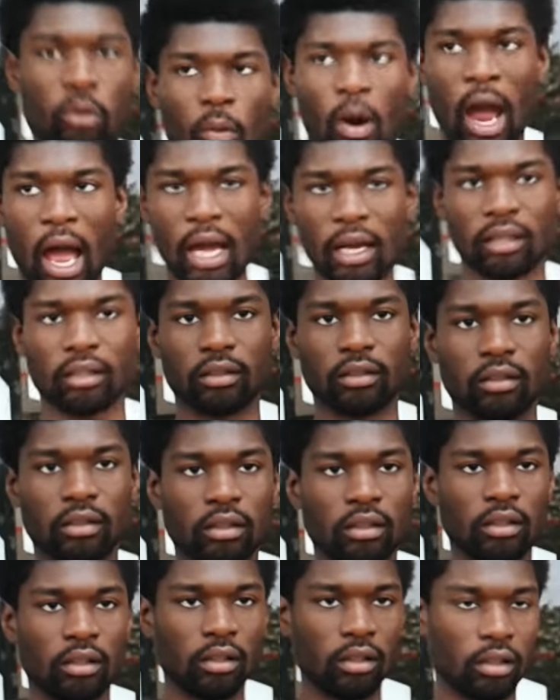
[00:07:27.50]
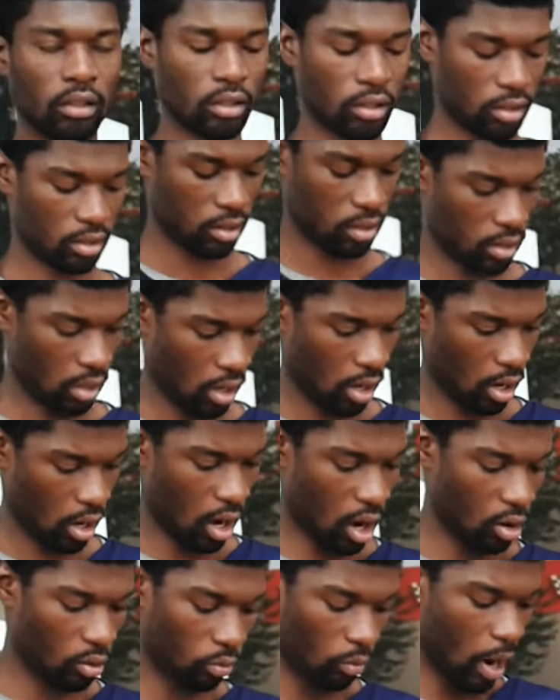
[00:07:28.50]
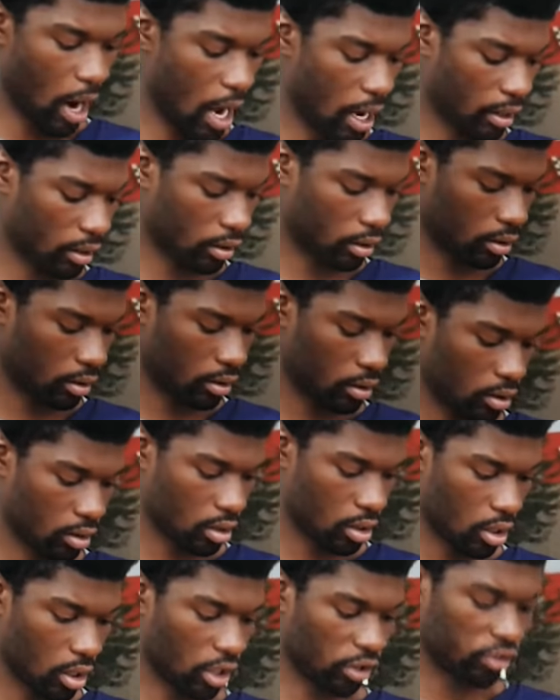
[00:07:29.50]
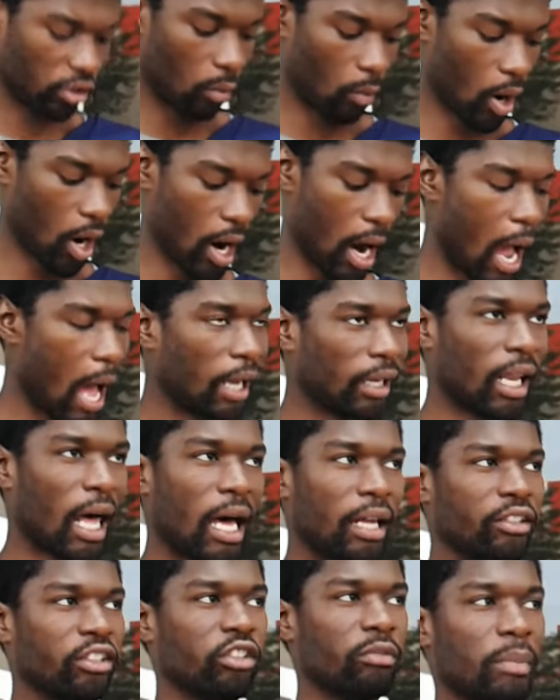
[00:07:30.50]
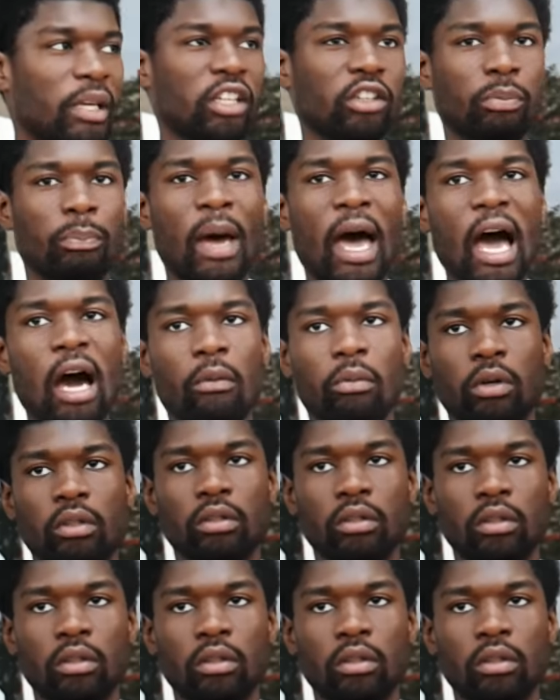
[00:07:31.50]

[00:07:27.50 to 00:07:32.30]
a rock? A rock? Because the word Allah just means power.